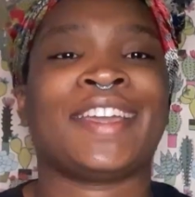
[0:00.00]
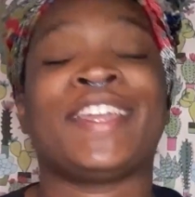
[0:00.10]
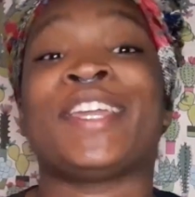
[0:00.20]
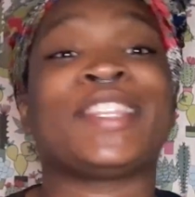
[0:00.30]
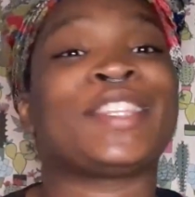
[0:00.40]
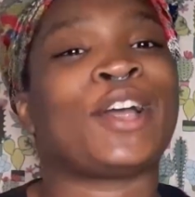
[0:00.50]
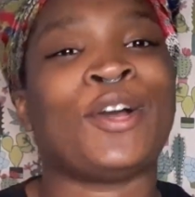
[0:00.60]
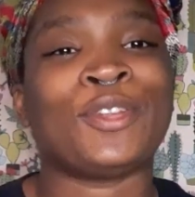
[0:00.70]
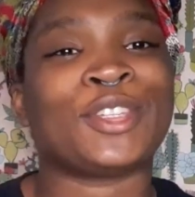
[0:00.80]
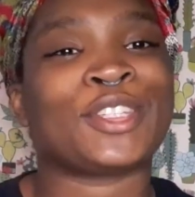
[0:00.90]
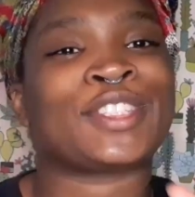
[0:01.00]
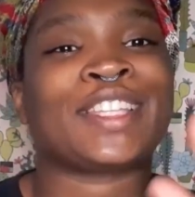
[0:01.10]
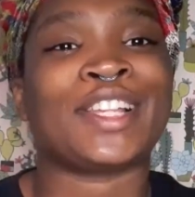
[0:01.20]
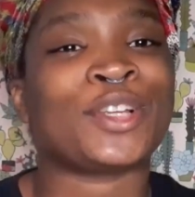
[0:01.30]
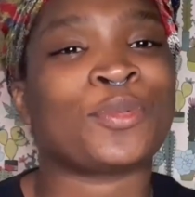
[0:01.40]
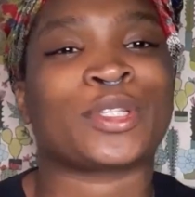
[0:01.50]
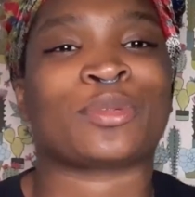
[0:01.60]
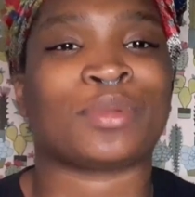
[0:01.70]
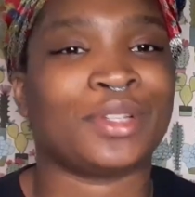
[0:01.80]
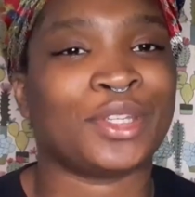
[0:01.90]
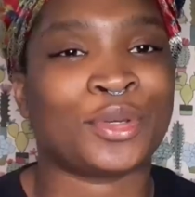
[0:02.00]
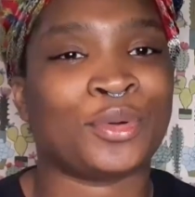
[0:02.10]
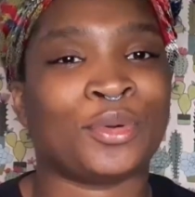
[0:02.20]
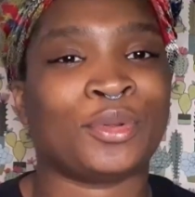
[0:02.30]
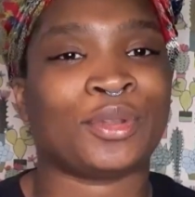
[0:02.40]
The seller was really cool.